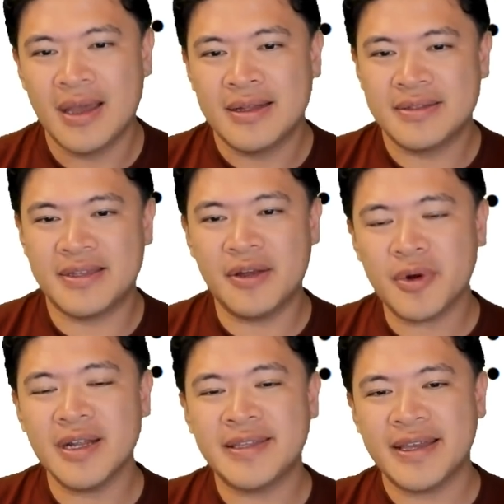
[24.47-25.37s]
Then we're
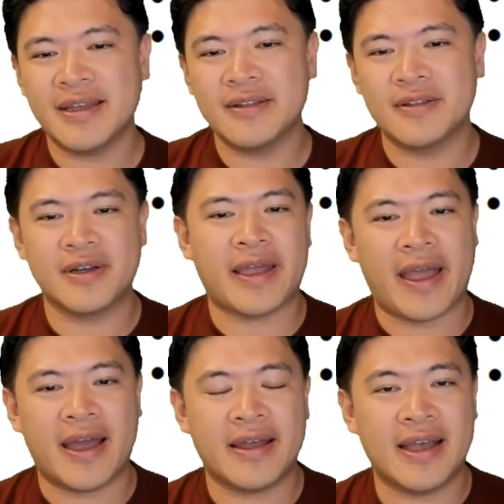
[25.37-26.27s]
gonna take a look
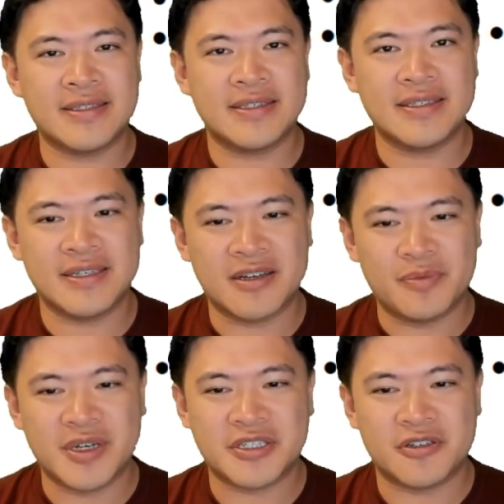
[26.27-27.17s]
at SEC
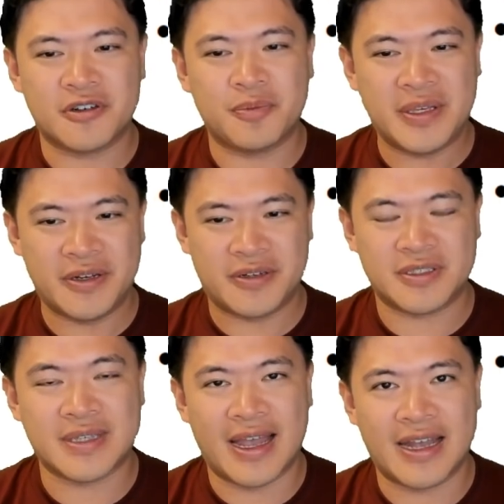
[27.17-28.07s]
Commissioner
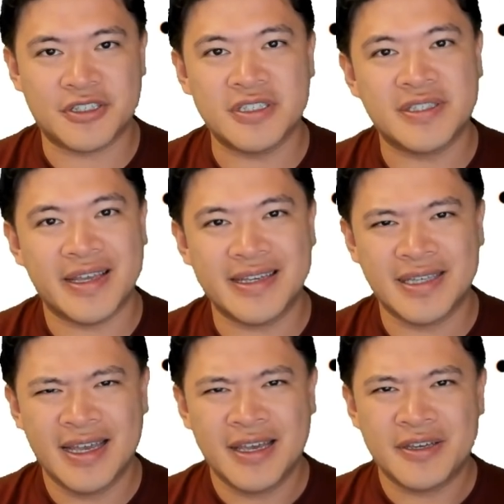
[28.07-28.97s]
Peirce as she says,
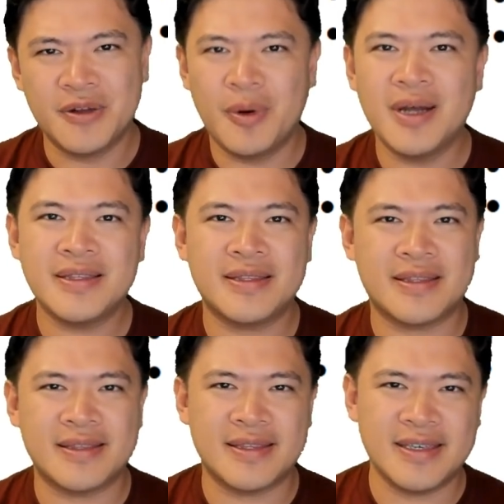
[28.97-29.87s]
you know what?
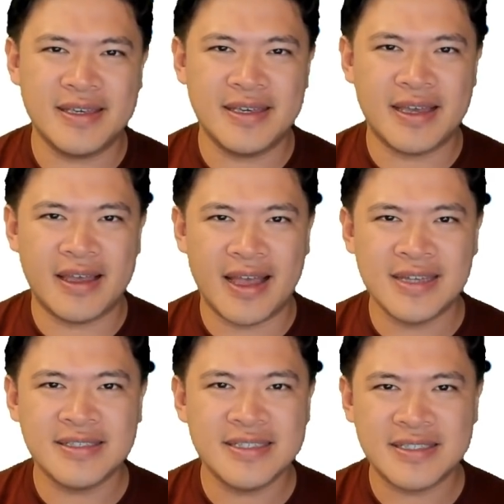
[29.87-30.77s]
The
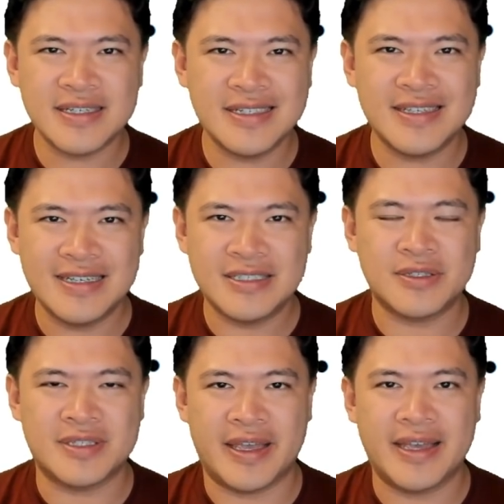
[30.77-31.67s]
SEC needs to
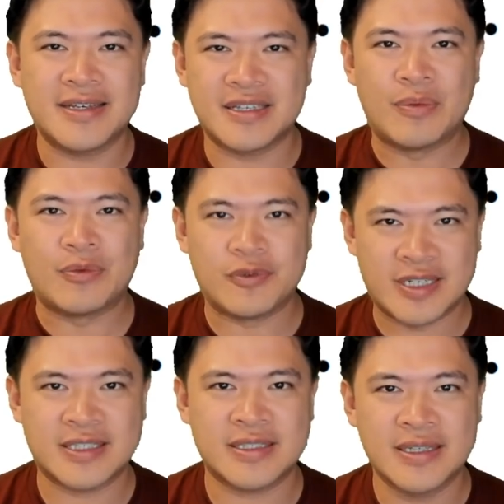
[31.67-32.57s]
take some
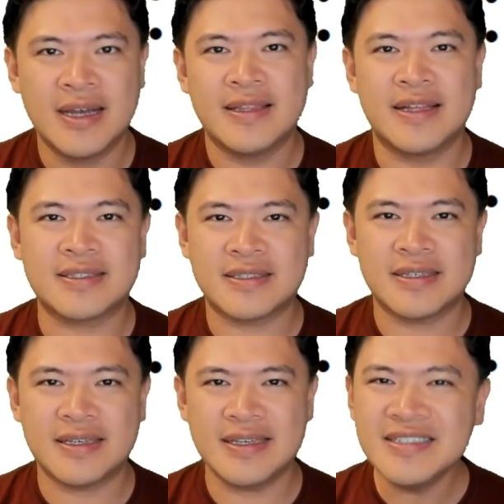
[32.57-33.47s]
risks. Let's
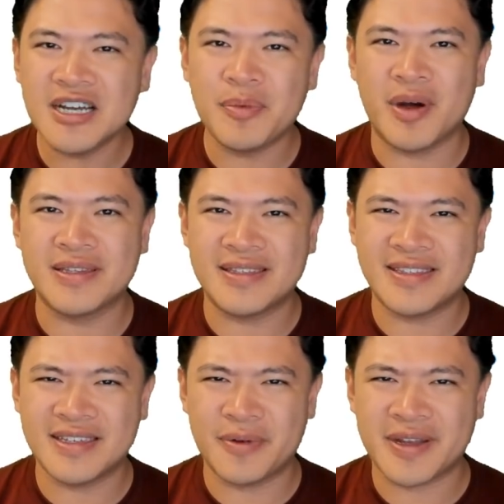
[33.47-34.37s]
ease up on
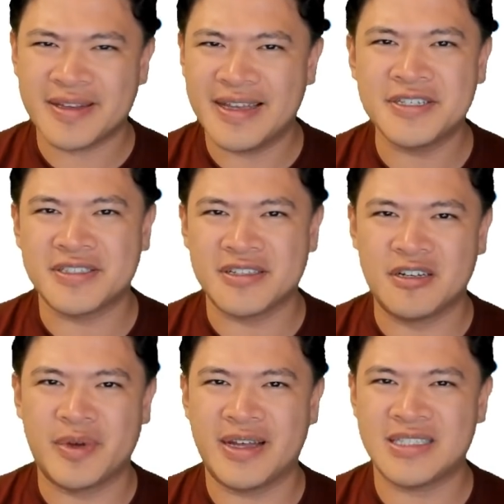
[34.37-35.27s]
the regulations a little
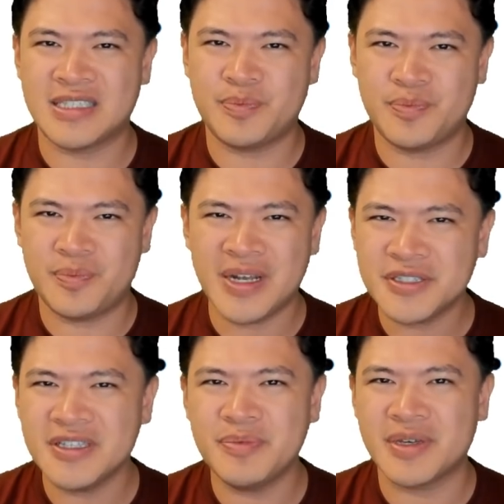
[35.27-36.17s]
bit,
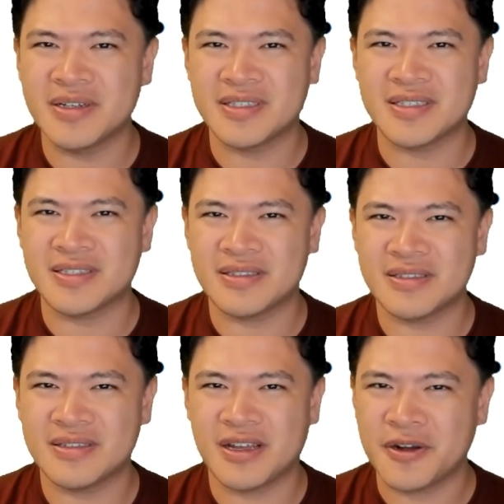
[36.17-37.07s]
especially because it's
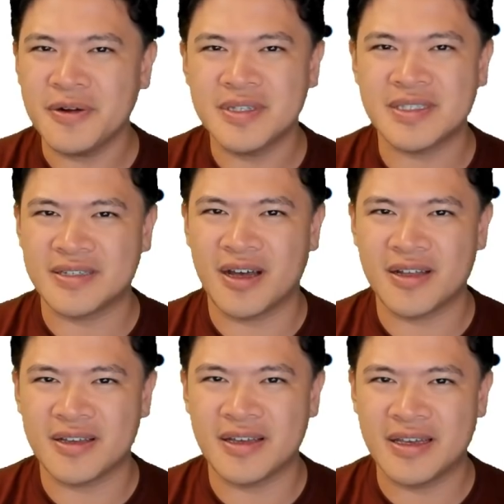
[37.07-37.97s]
a currency,
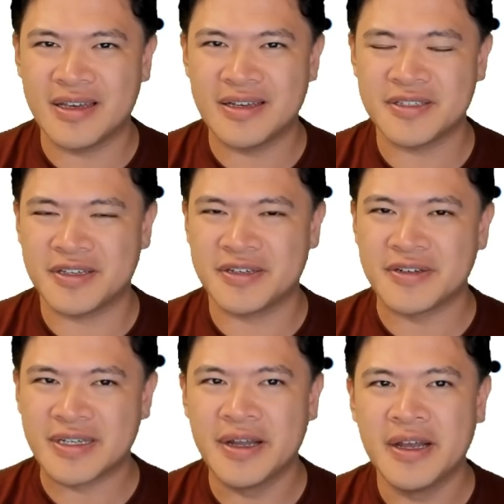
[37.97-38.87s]
not a
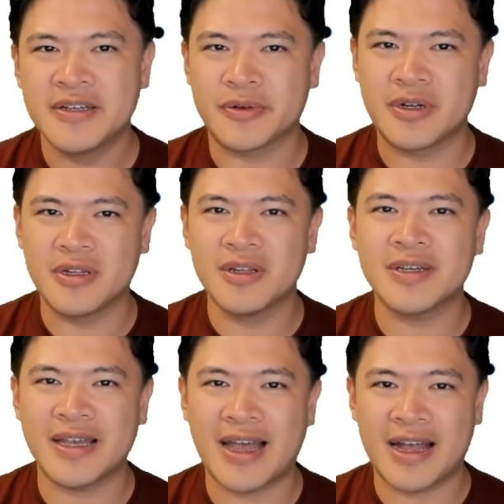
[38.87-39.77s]
security. So we're going to look
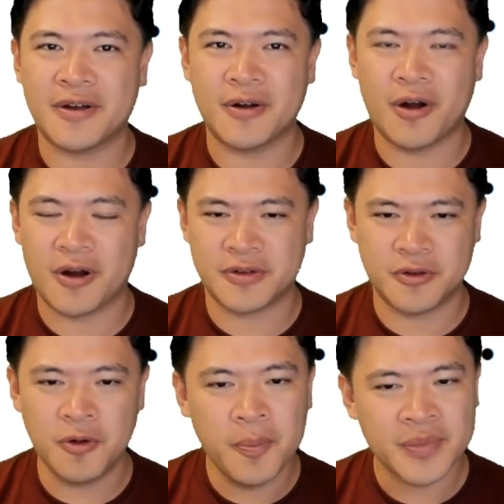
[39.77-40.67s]
at her
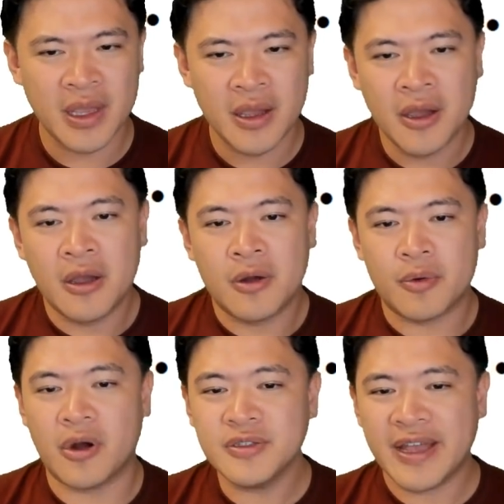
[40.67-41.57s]
article. We'll
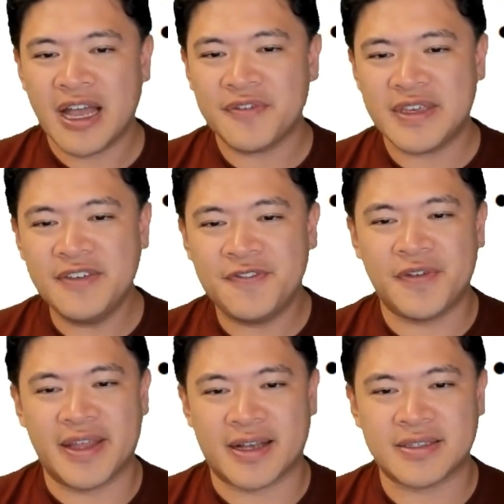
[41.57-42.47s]
also have
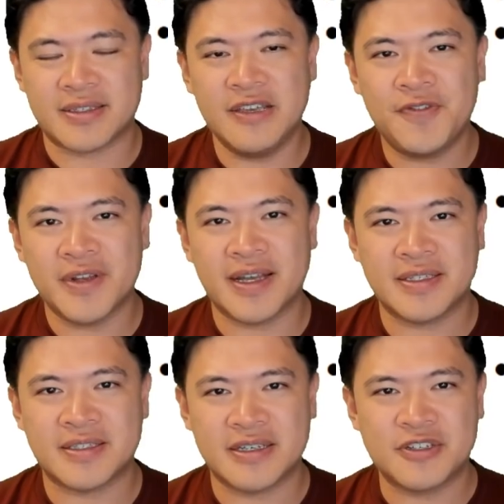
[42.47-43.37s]
Ethfinex. Ethfinex
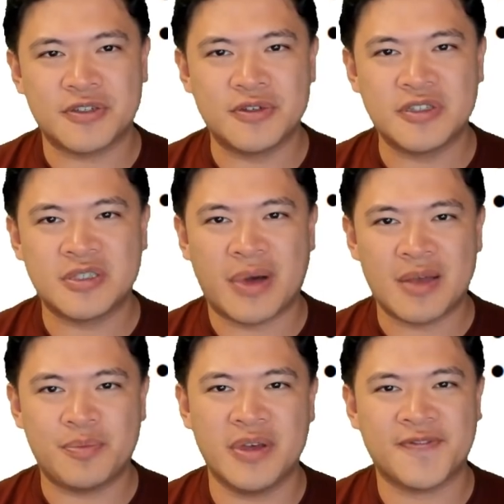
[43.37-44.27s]
is introduced by
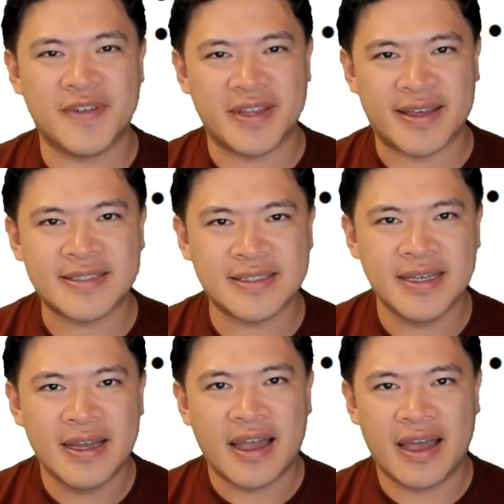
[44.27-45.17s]
Bitfinex.
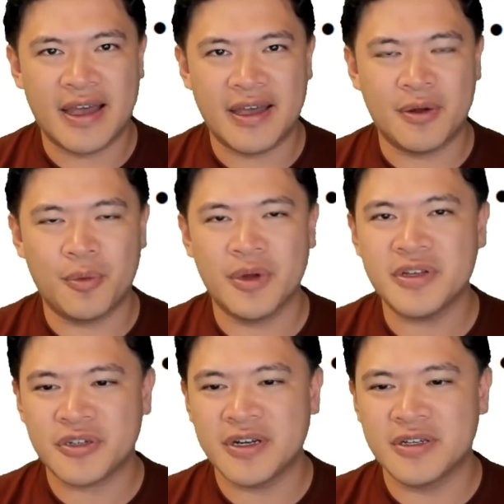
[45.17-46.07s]
And what they're
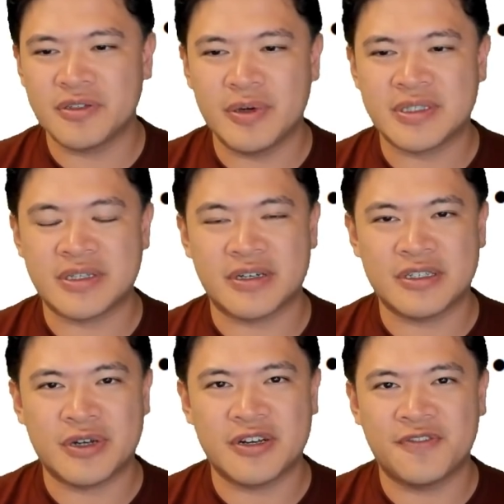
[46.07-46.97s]
trying to do is they're going to
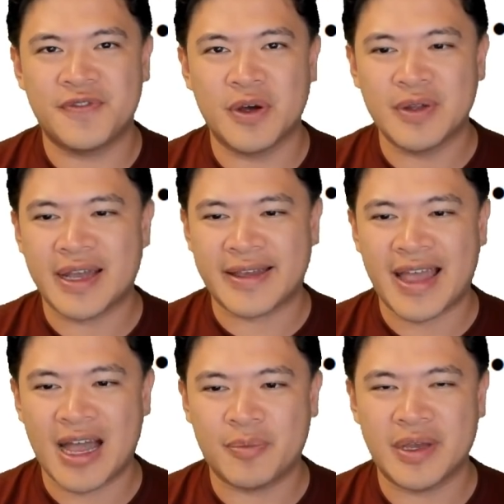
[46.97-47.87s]
try to fill that
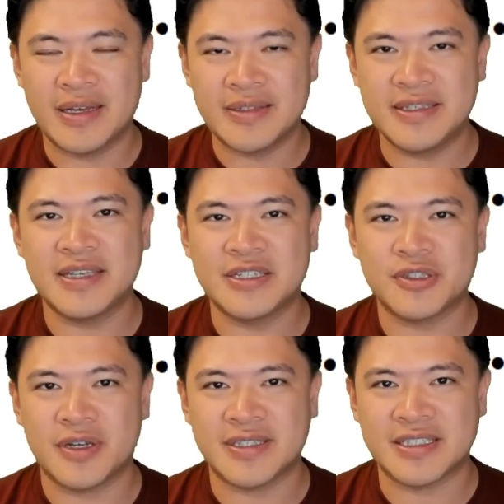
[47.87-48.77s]
gap, a
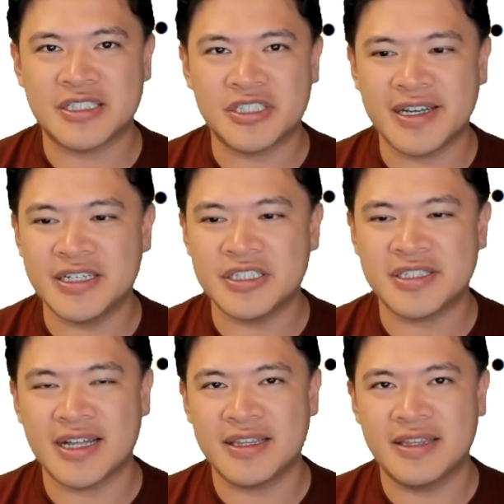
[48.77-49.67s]
decentralized exchange
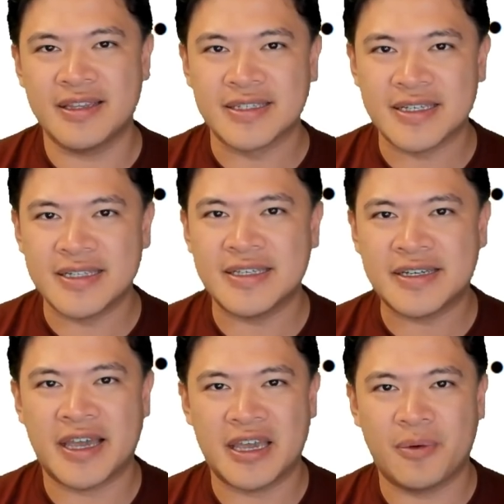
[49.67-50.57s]
that doesn't need
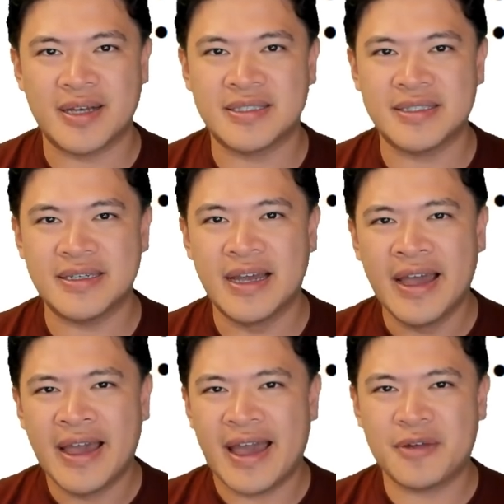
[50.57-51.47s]
KYC.
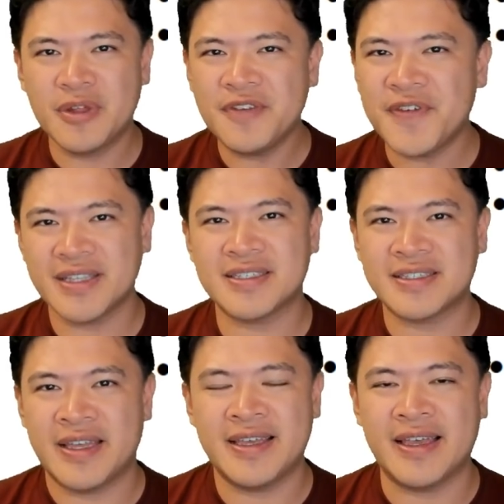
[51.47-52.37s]
And I really think this is
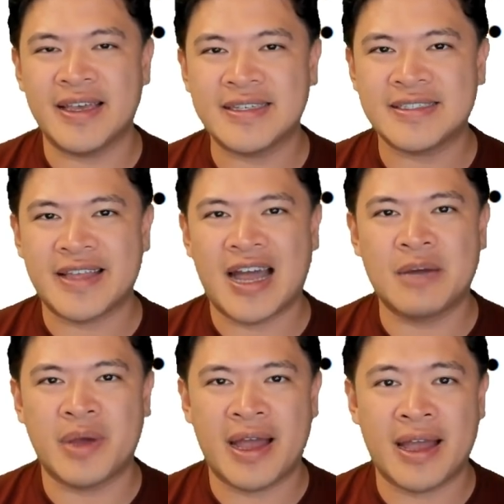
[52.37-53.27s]
taking a
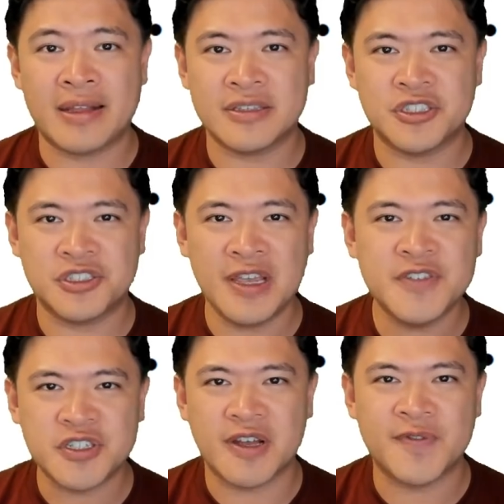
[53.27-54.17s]
stab at
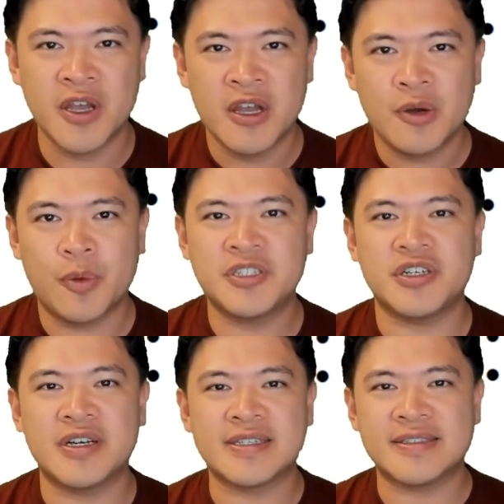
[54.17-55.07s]
Shapeshift, which
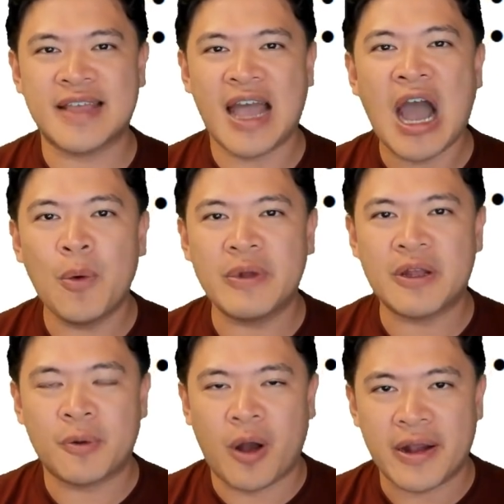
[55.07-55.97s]
is now
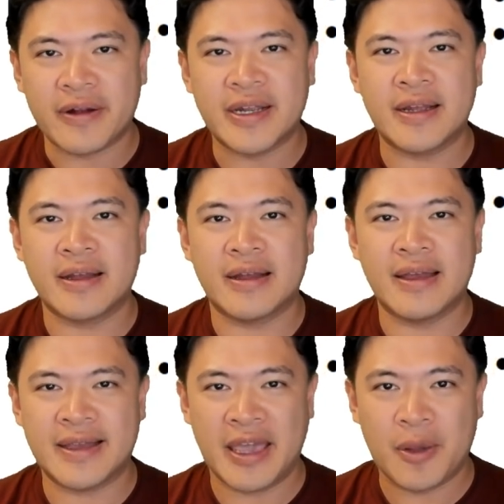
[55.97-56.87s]
requiring
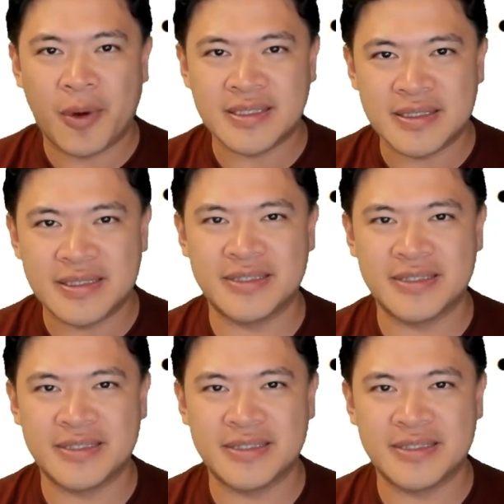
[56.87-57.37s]
KYC.